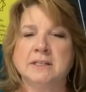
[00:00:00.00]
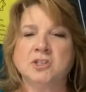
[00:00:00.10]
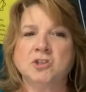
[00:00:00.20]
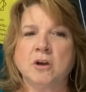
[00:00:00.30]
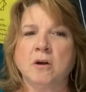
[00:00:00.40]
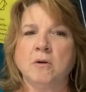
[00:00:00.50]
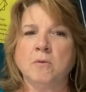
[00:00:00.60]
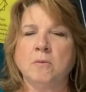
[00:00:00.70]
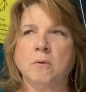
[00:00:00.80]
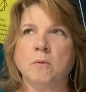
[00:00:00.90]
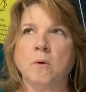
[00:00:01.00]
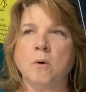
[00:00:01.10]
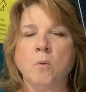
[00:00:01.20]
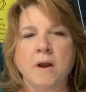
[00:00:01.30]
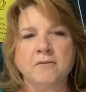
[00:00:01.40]
So,
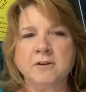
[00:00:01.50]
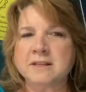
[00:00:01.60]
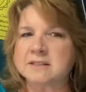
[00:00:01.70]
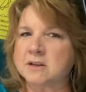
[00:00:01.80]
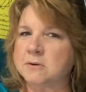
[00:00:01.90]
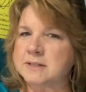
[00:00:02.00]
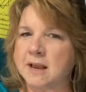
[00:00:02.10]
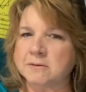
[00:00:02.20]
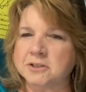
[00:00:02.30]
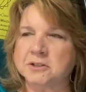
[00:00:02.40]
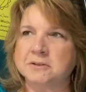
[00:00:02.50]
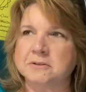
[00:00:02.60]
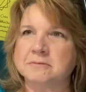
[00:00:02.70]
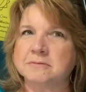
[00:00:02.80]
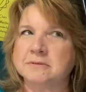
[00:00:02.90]
whoever this goes out
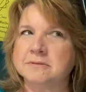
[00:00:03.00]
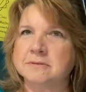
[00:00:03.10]
to,